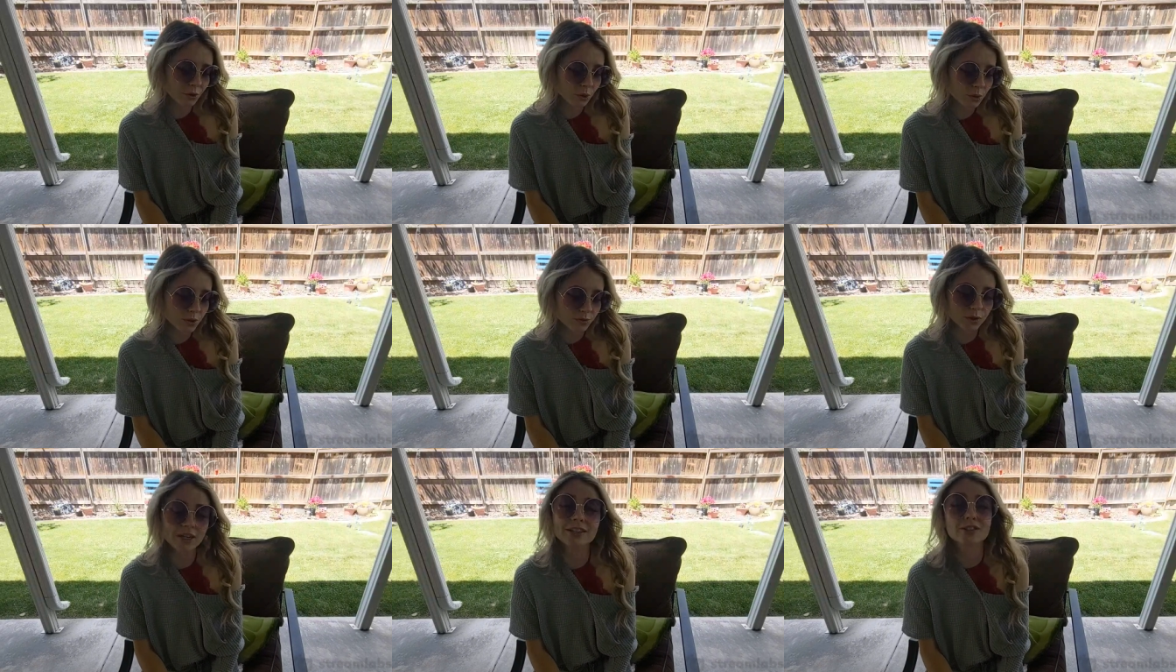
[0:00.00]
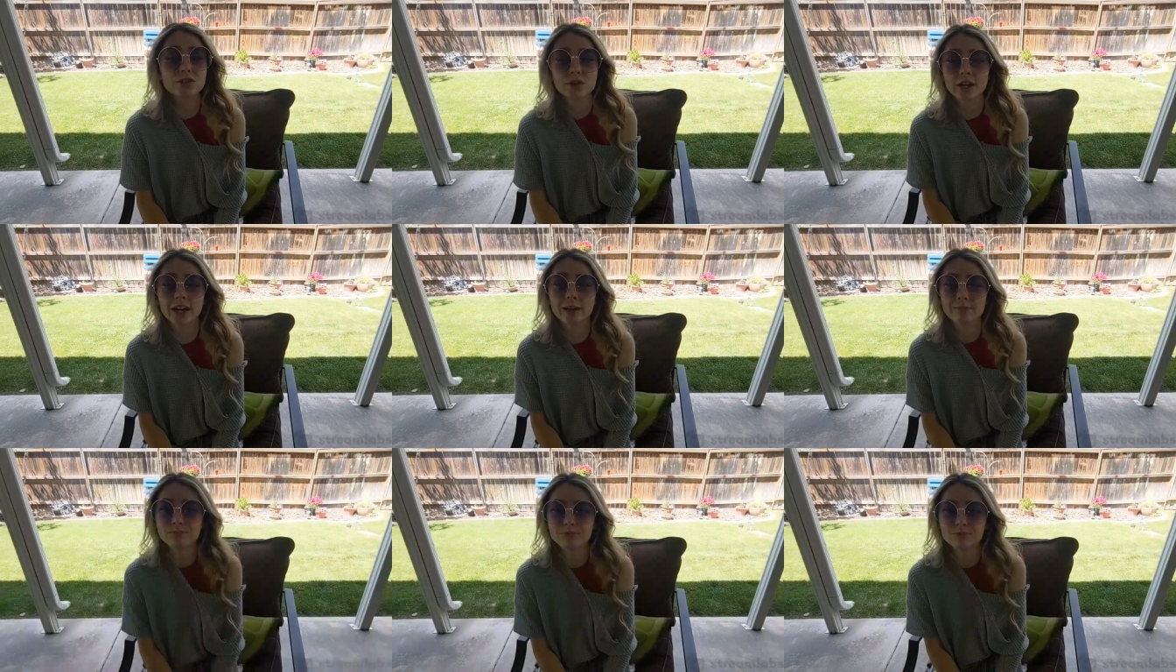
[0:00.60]
photos for
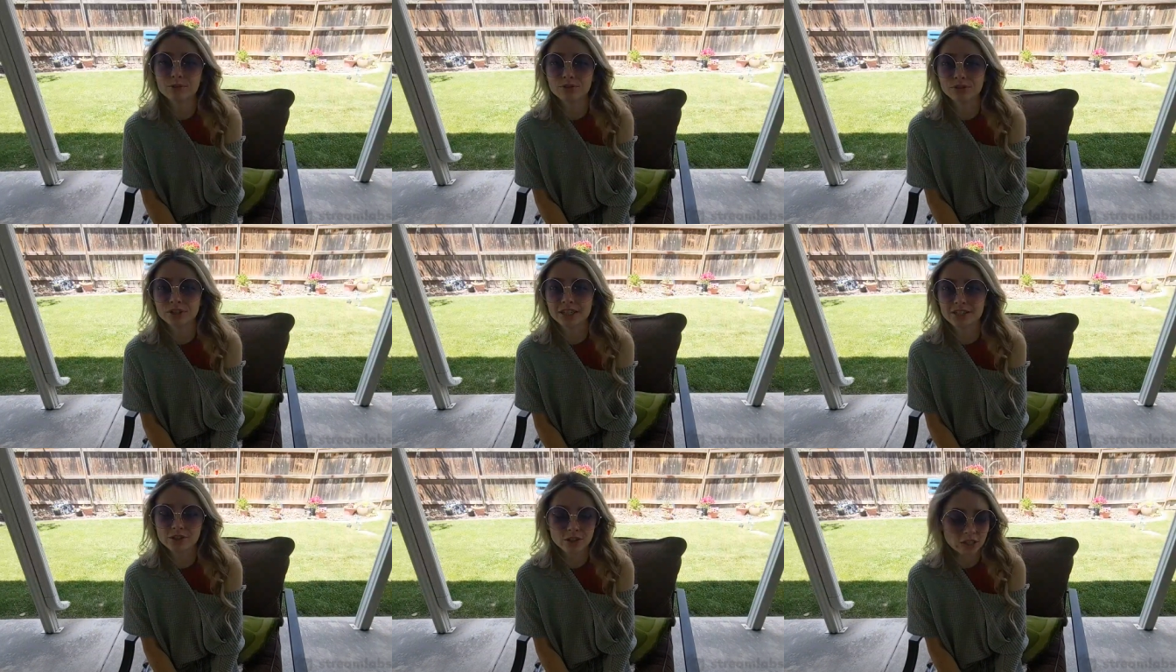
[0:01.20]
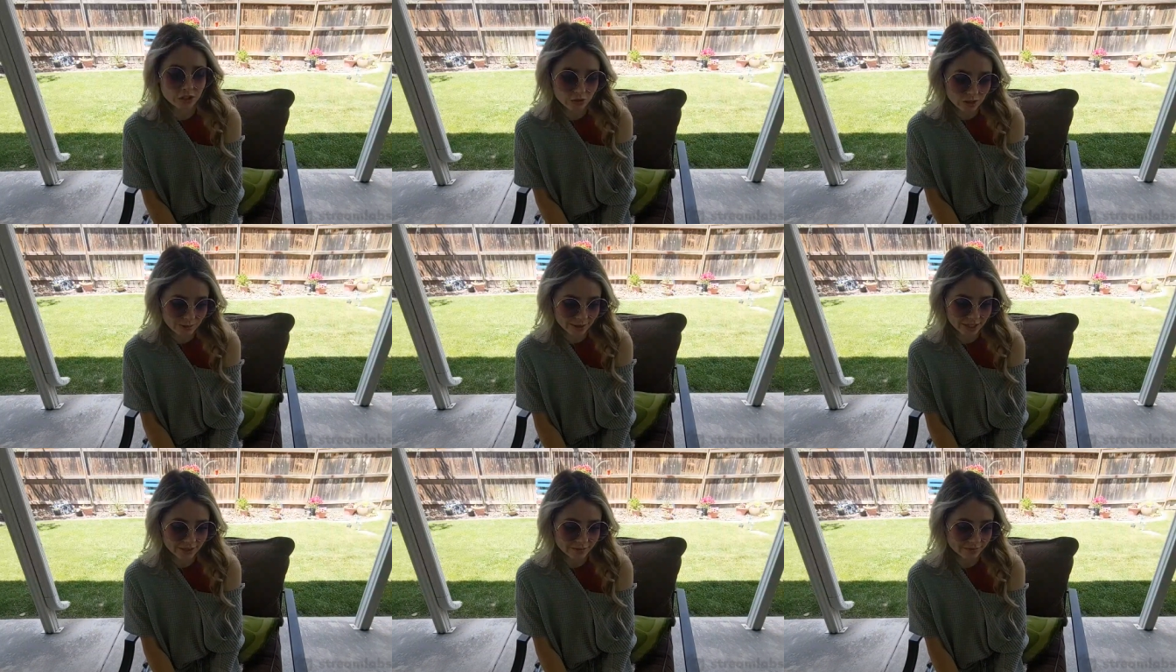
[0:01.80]
Instagram before I started
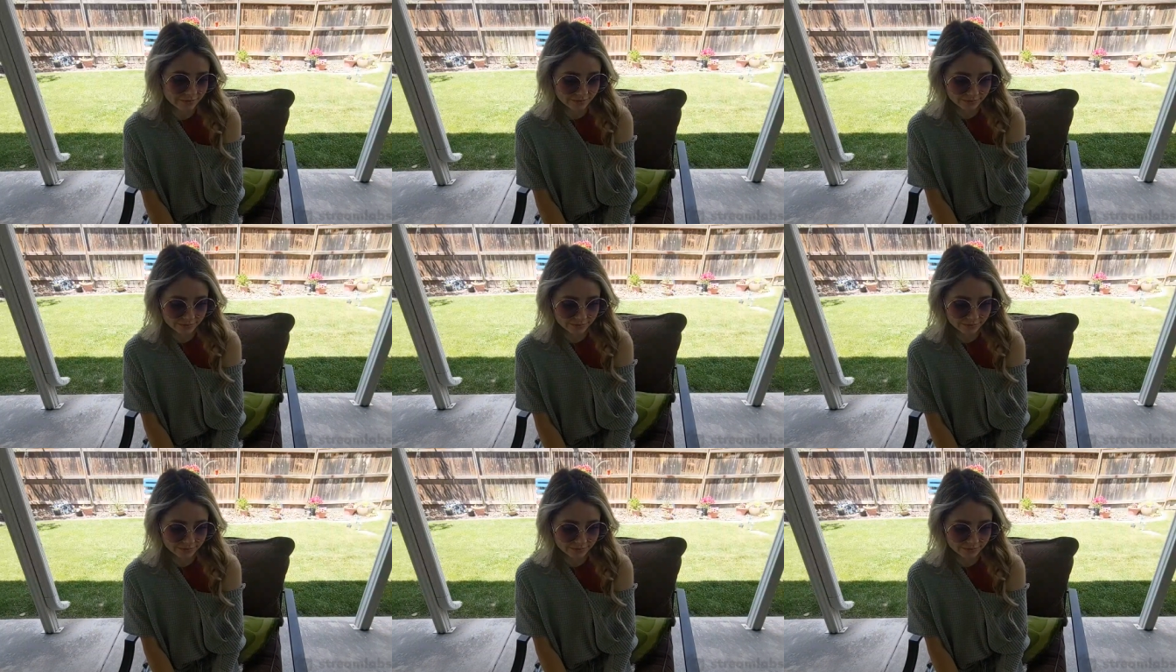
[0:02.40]
streaming.